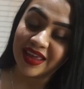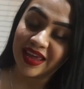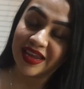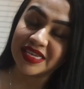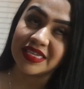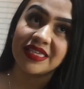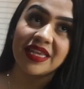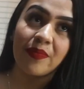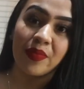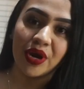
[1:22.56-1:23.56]
in
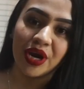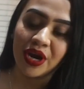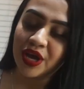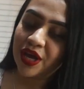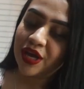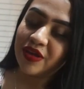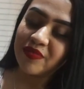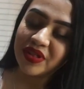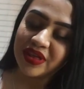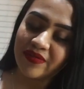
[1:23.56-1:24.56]
December. Can
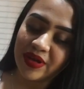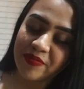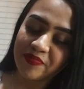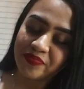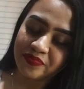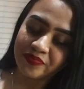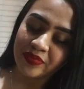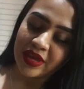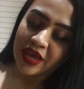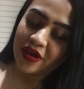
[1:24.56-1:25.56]
you believe it?
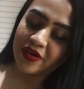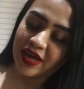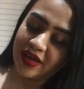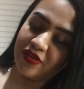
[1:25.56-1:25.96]
Okay,